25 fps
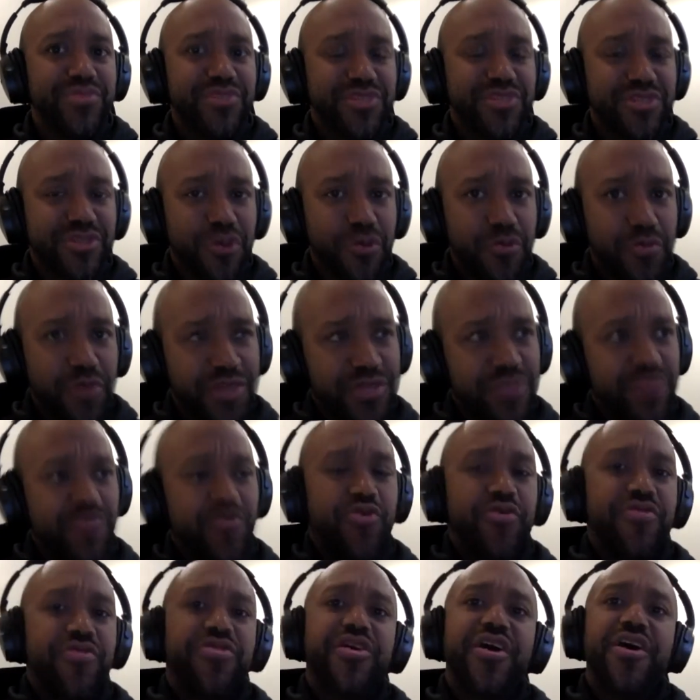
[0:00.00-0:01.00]
so much
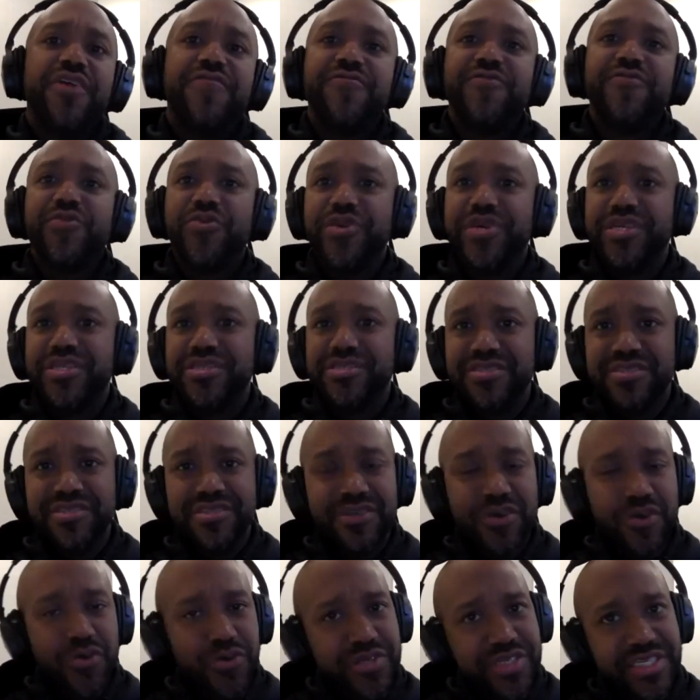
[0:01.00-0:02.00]
more thoughtful and
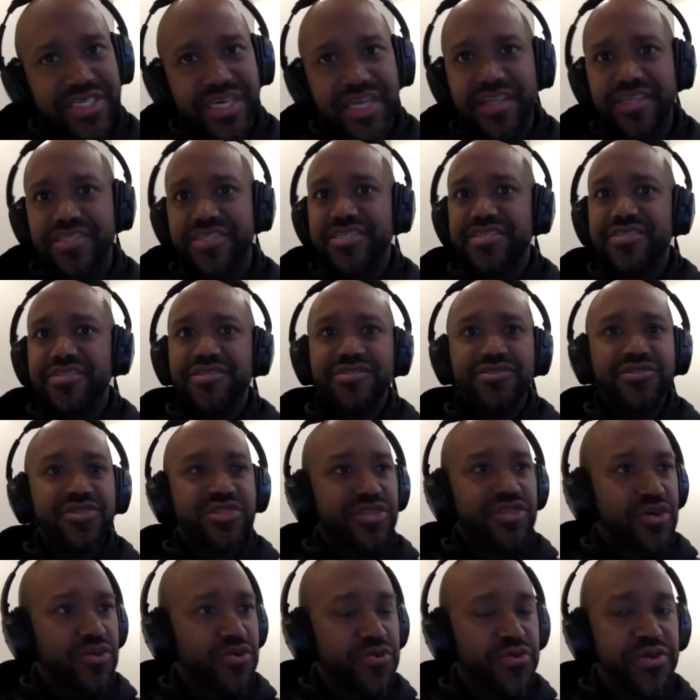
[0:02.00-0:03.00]
so intelligent, and
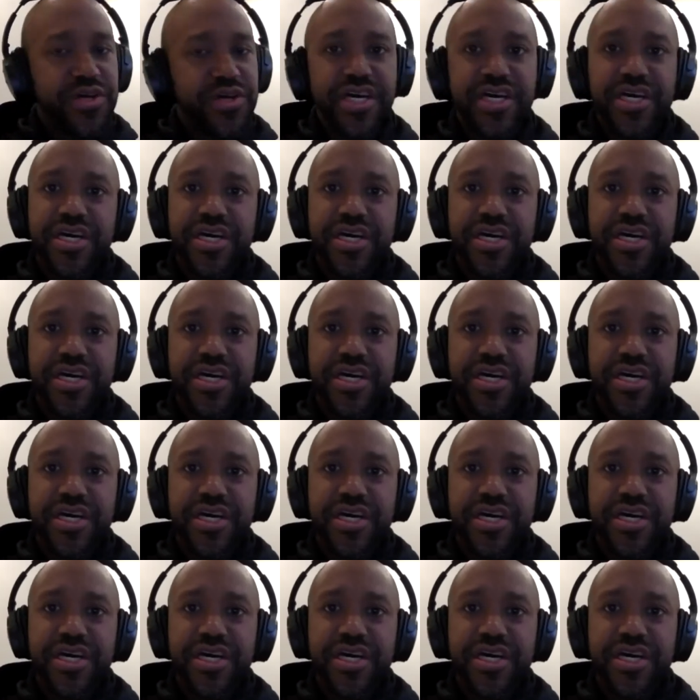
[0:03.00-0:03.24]
so